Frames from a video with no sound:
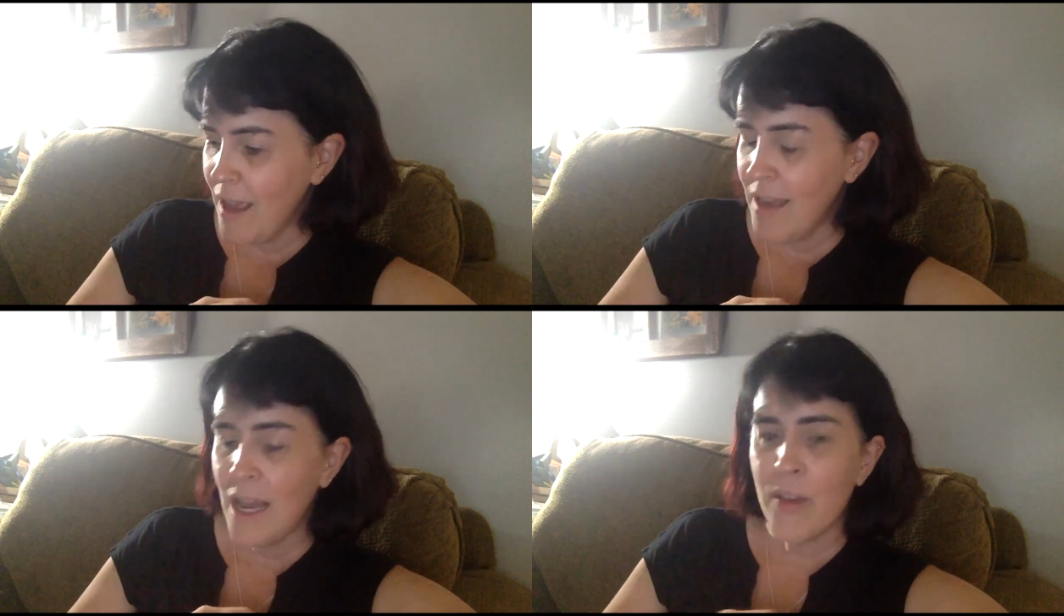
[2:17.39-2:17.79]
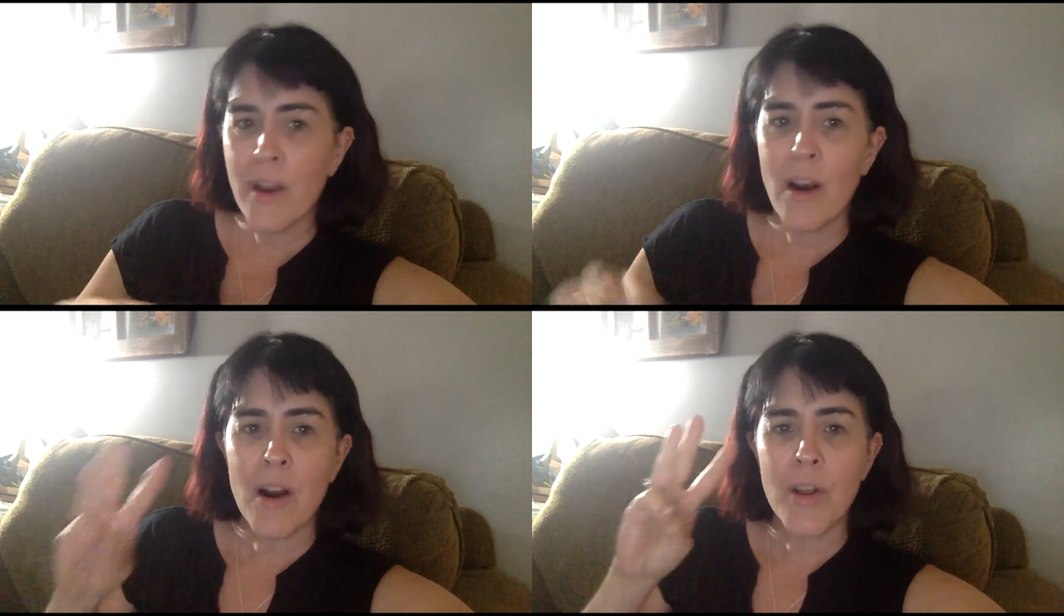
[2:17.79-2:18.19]
Now,
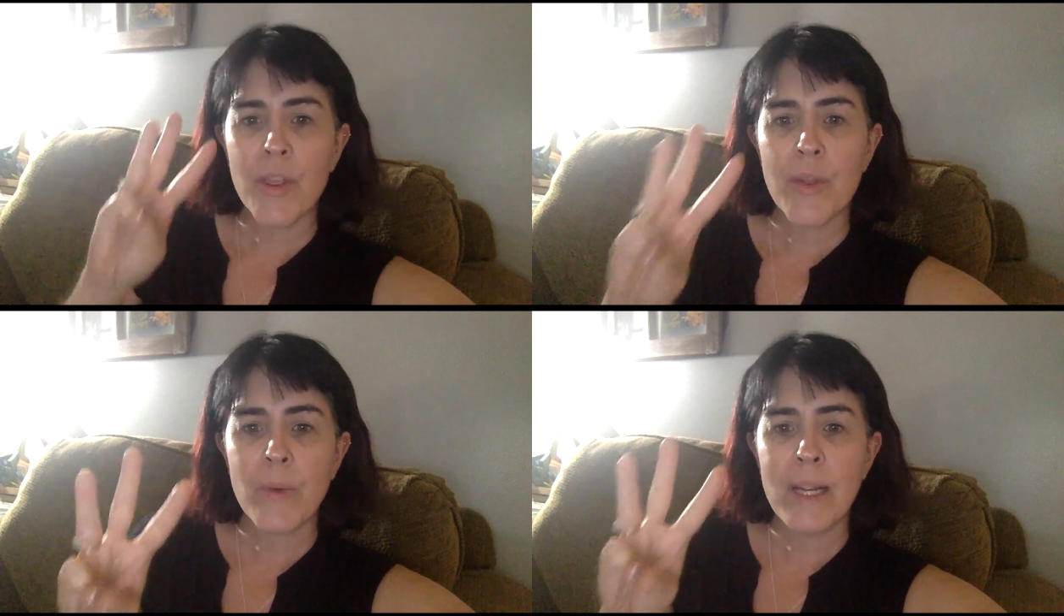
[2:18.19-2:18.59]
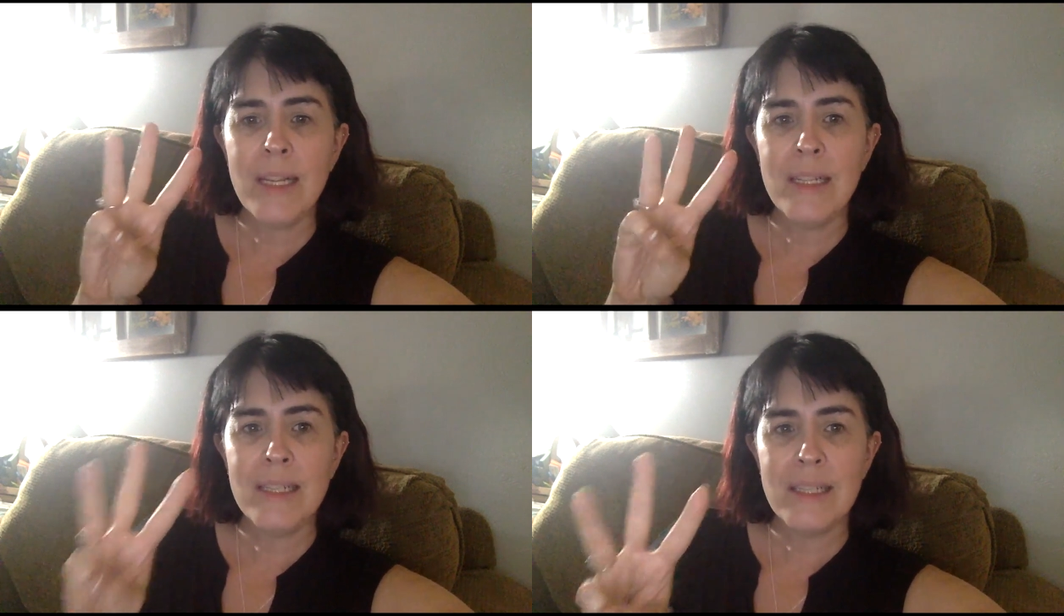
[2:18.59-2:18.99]
there are
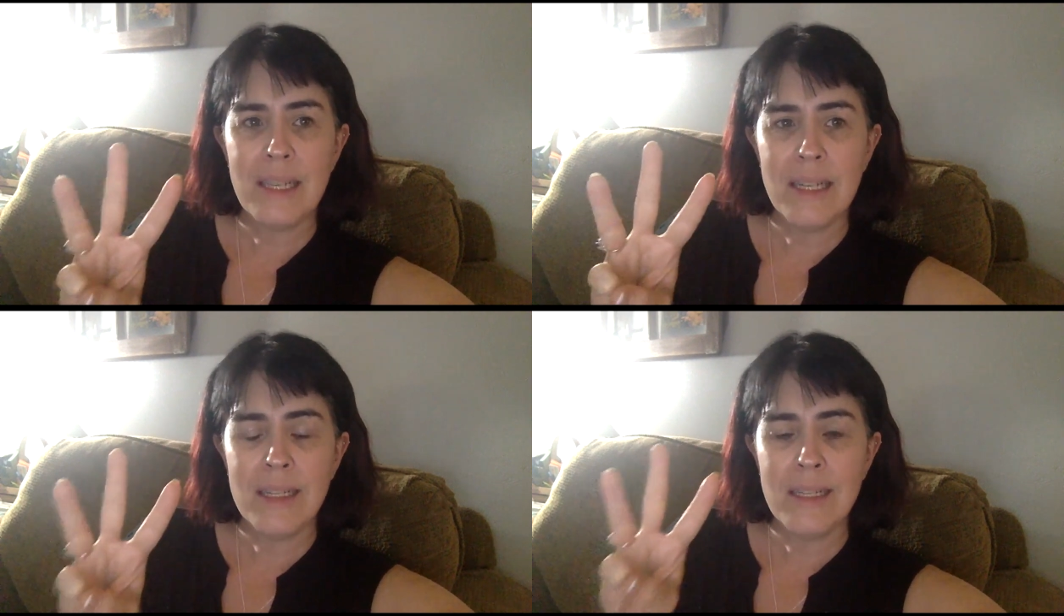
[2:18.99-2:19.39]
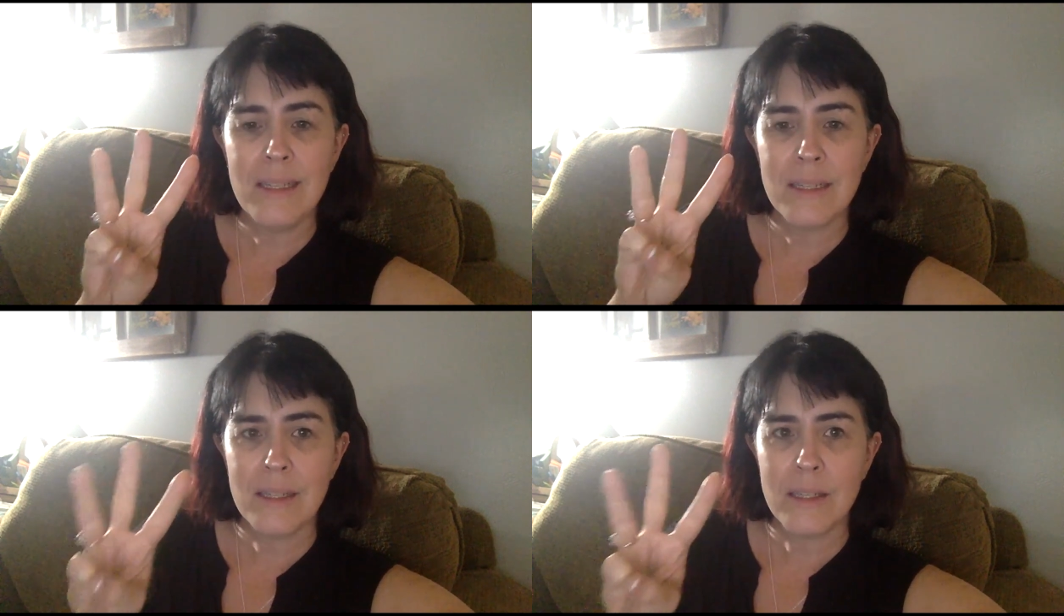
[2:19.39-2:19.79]
3
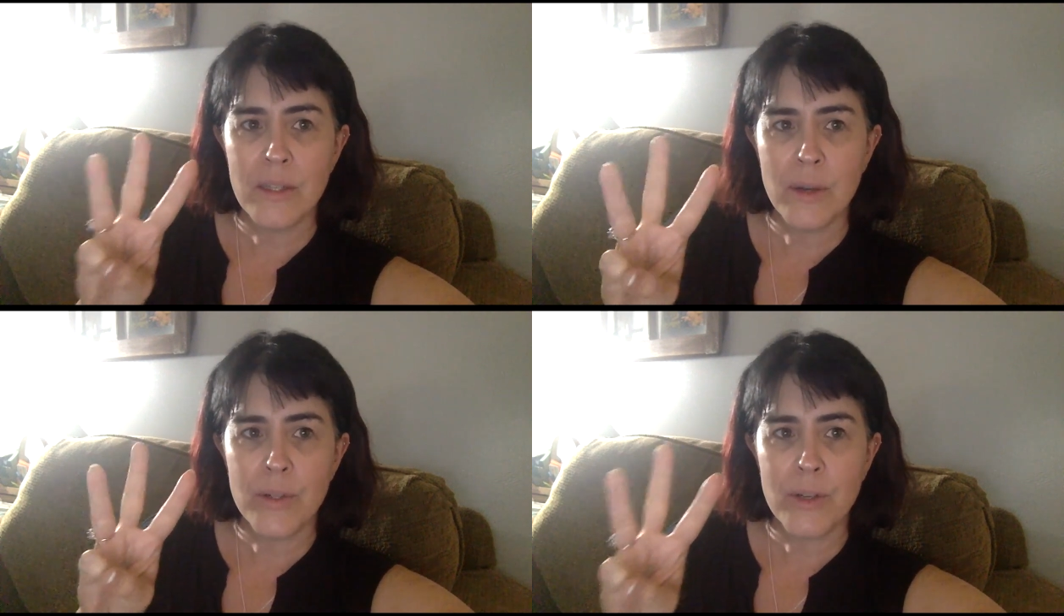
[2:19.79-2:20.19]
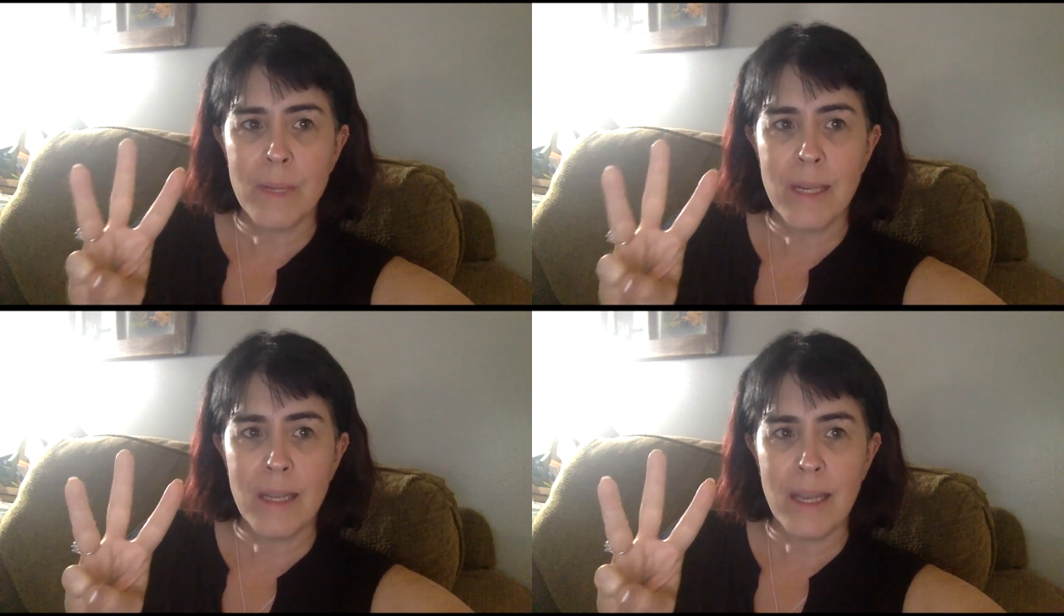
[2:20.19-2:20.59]
C's to social
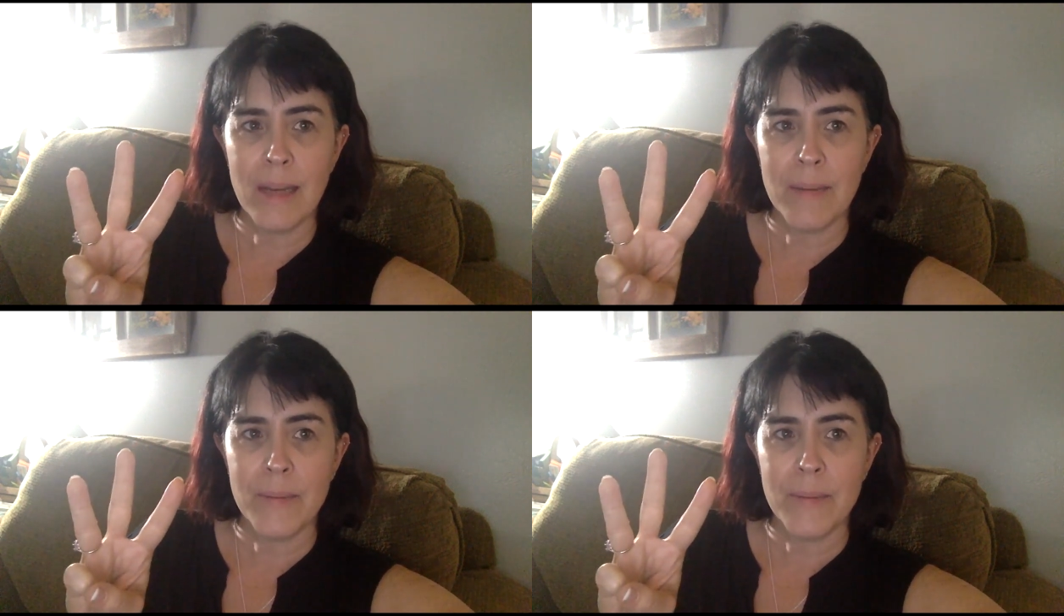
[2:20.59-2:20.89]
media.